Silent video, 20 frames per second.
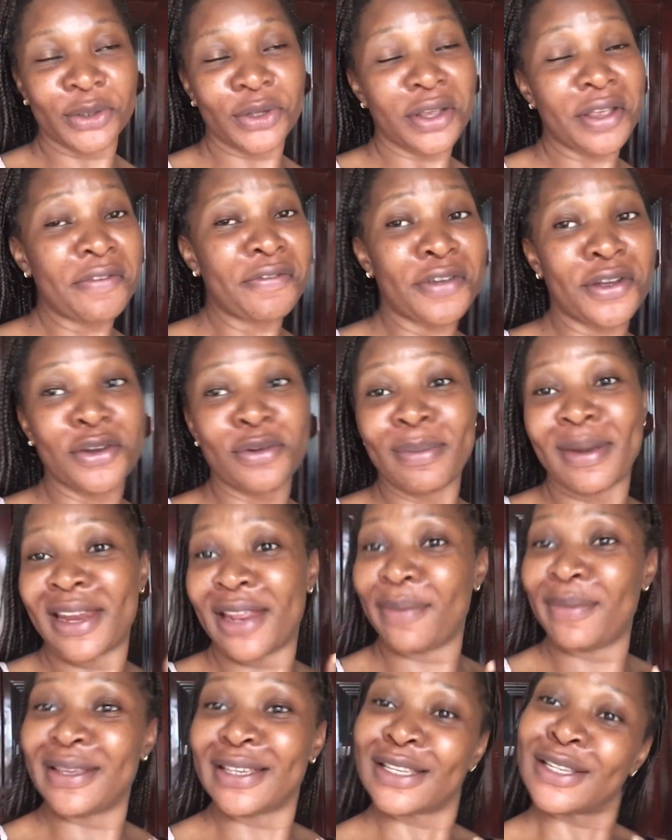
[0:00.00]
So if you're new, my
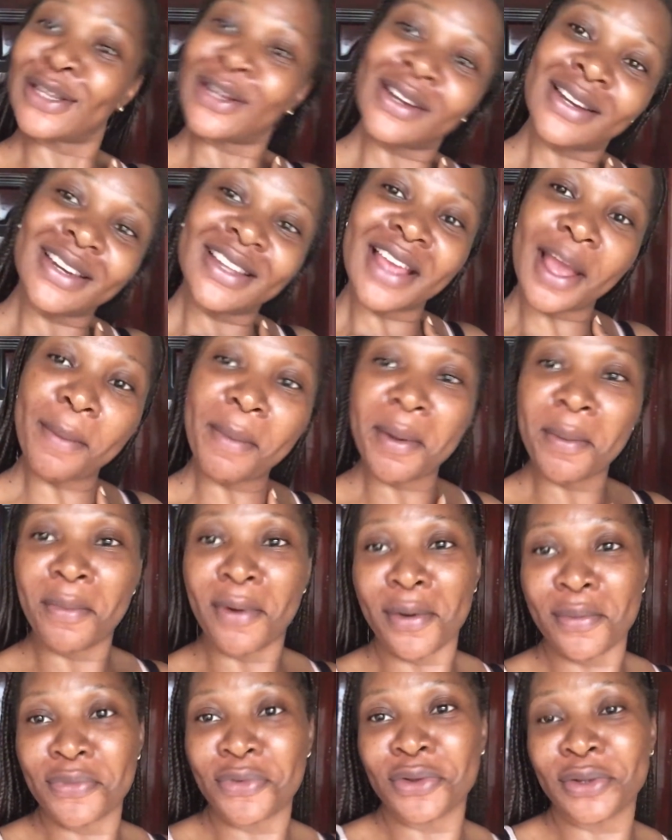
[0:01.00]
name is Noni. I'm a
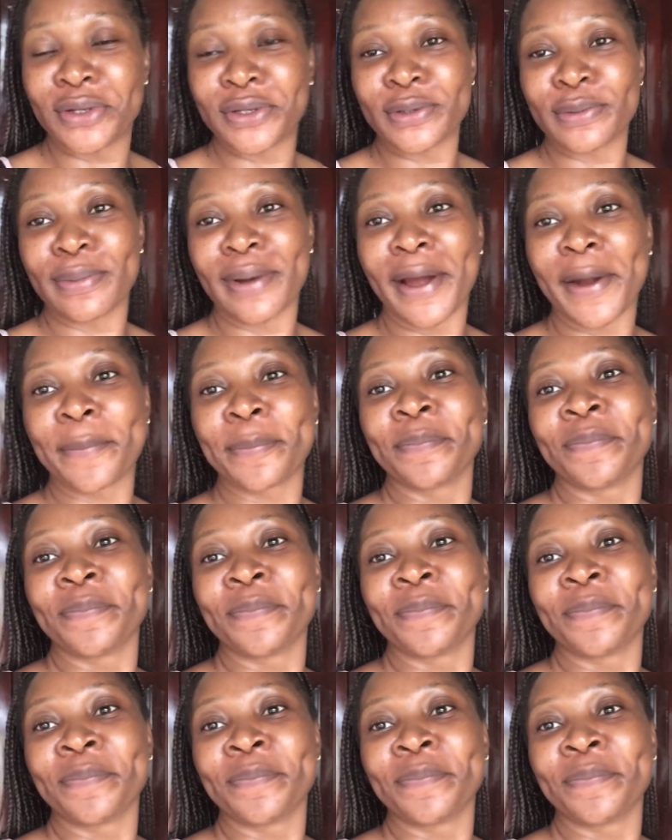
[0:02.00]
mom YouTuber